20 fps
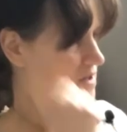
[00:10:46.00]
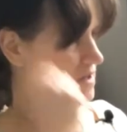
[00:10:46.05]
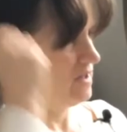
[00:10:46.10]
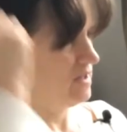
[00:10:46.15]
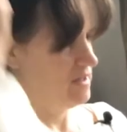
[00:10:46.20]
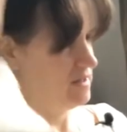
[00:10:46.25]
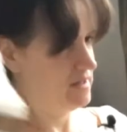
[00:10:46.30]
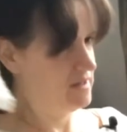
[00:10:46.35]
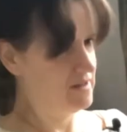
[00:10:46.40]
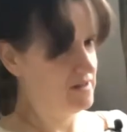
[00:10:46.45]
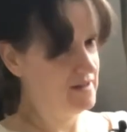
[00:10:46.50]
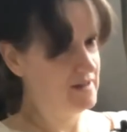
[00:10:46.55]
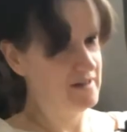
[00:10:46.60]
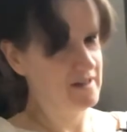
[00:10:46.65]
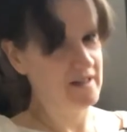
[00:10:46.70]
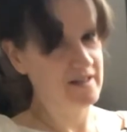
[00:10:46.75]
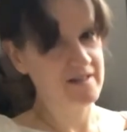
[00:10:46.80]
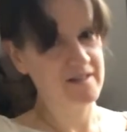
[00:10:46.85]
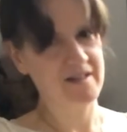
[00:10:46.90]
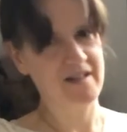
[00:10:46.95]
and then a
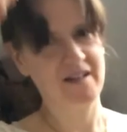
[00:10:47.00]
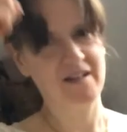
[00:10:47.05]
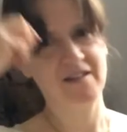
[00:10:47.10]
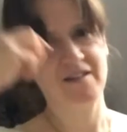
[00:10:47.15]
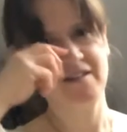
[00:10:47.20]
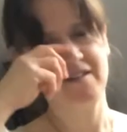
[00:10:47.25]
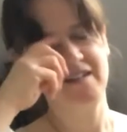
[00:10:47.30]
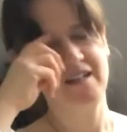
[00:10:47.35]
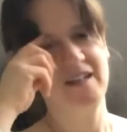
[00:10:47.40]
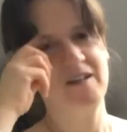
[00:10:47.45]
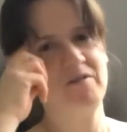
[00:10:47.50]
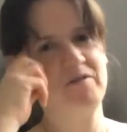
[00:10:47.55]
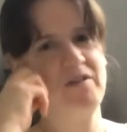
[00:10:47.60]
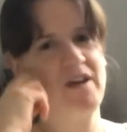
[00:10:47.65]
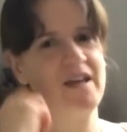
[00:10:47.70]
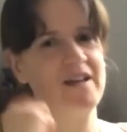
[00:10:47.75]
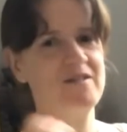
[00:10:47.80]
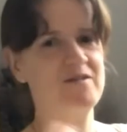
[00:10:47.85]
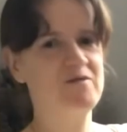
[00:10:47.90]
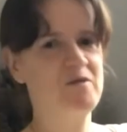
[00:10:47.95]
nice lengthening
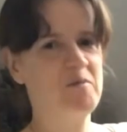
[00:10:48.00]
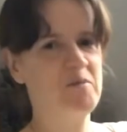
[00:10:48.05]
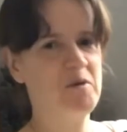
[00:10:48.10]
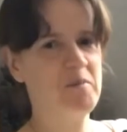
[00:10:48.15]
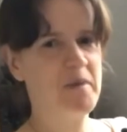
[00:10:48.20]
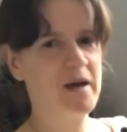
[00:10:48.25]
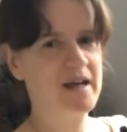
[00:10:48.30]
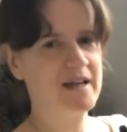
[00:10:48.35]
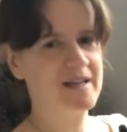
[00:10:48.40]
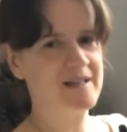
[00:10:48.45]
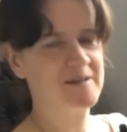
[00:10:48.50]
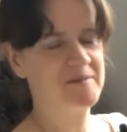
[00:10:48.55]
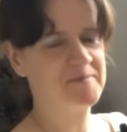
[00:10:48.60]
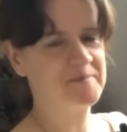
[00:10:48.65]
effect from the back.